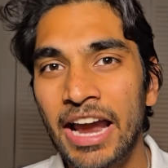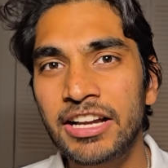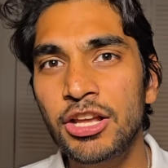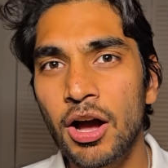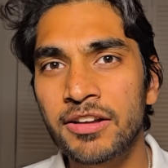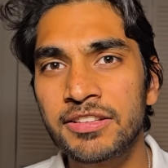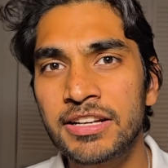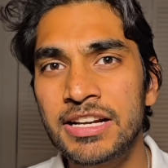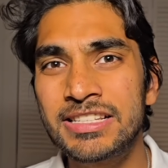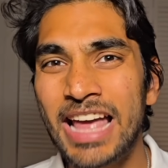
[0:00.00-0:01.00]

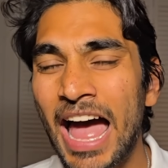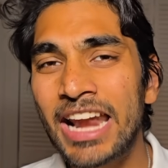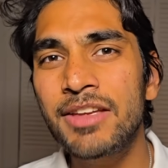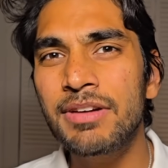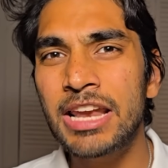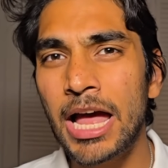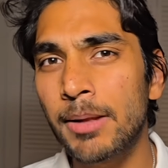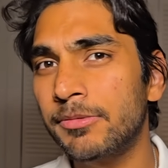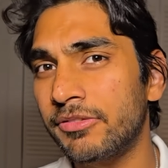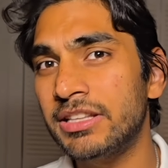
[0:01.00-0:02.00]
antioxidants, and even
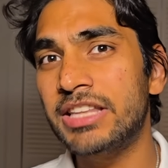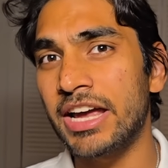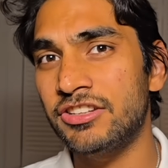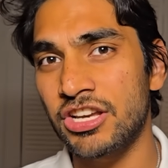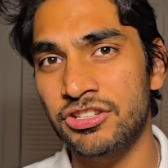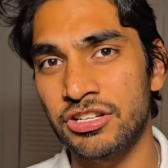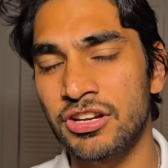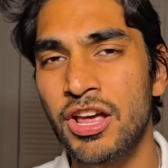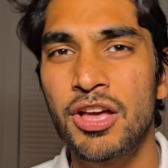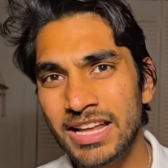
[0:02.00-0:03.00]
helps with
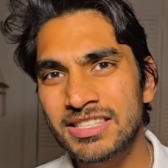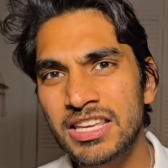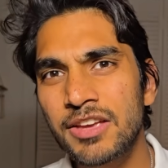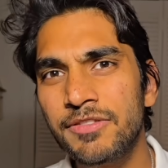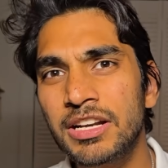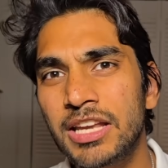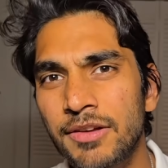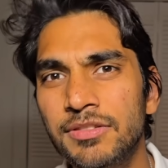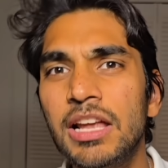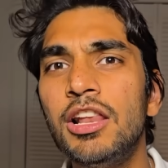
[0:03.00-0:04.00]
digestion. So let's see if it
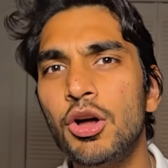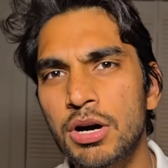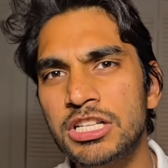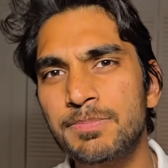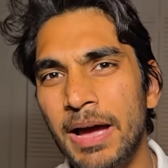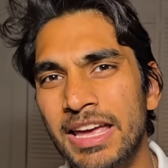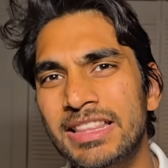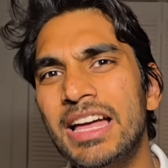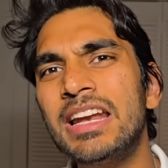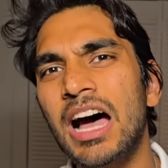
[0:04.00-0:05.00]
gives a lower
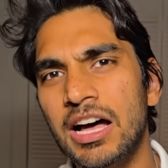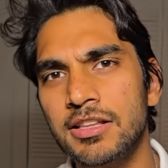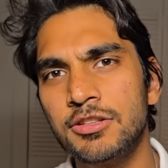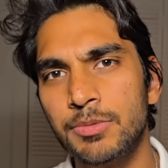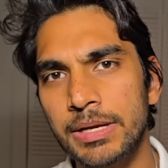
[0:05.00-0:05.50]
spike than other